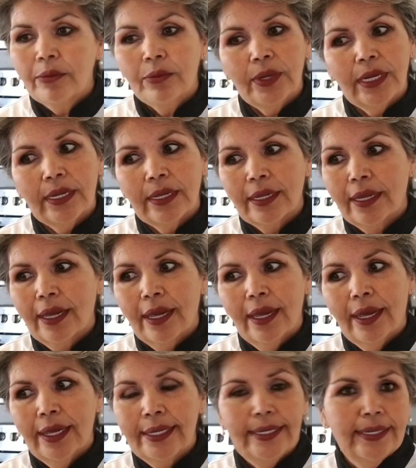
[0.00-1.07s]
Well,
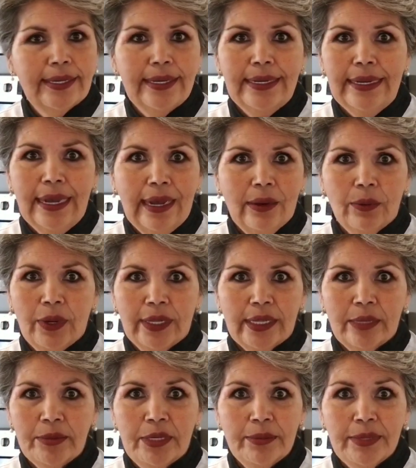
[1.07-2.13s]
I did not want
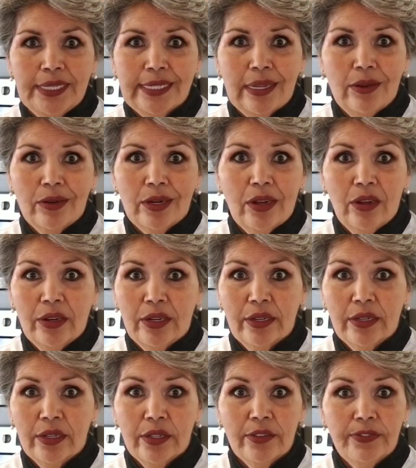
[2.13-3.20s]
them to miss out on
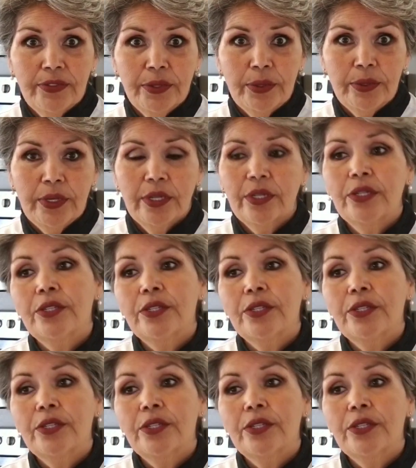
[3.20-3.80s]
the food.